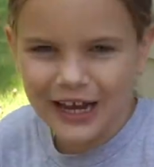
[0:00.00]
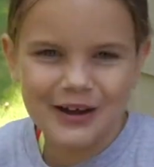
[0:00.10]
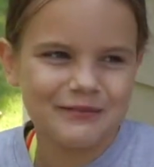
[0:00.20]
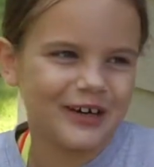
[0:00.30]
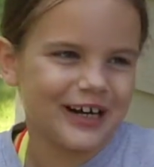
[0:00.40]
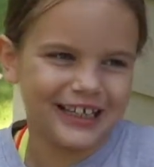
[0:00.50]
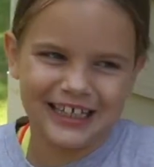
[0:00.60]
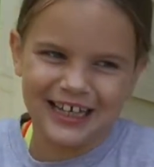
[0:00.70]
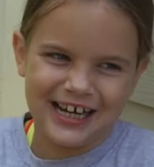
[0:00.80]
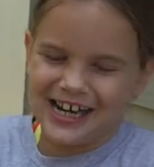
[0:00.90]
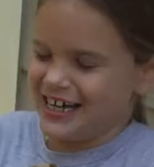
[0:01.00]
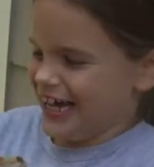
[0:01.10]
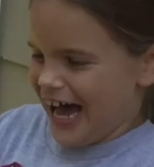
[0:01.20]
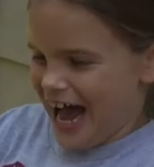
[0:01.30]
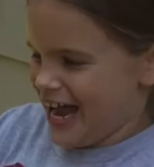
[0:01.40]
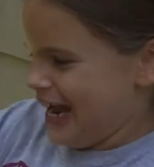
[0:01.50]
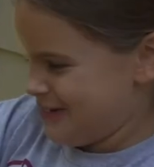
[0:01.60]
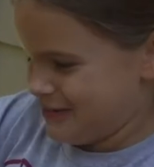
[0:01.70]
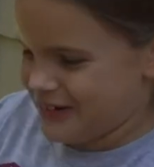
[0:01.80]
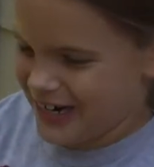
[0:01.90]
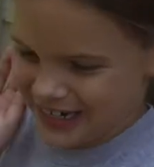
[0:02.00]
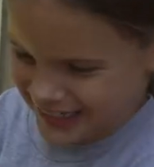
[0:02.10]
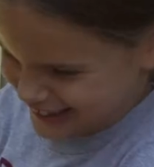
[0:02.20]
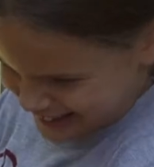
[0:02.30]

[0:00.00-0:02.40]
way I'm wearing it. Uh-uh. I have to wear it.